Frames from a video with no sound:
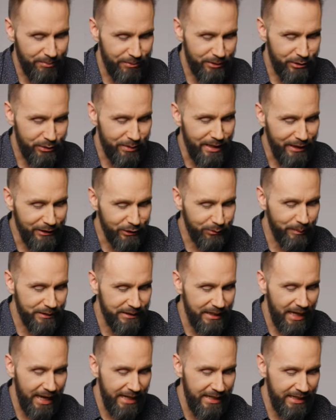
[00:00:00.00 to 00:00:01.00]
so that's
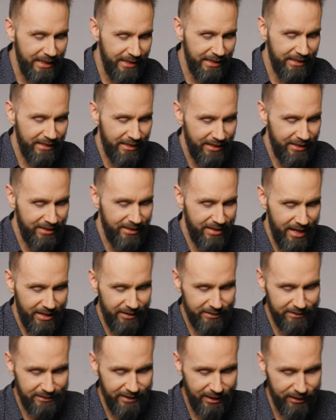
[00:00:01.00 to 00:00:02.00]
what's hiding in
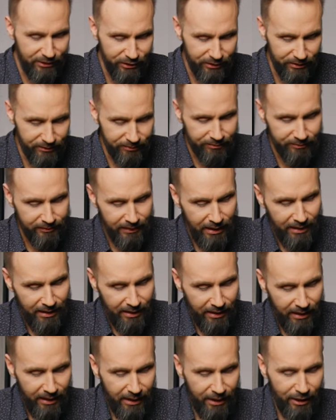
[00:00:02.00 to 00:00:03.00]
that section.
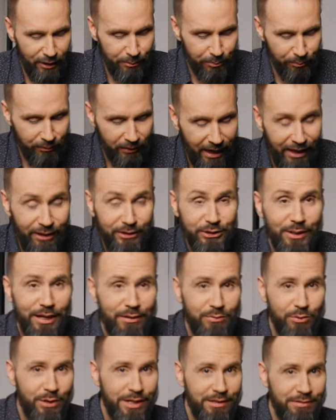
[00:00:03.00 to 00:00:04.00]
I also
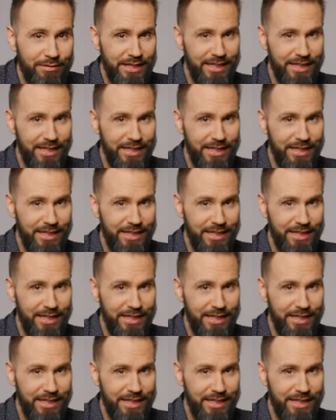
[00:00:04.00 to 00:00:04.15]
have one of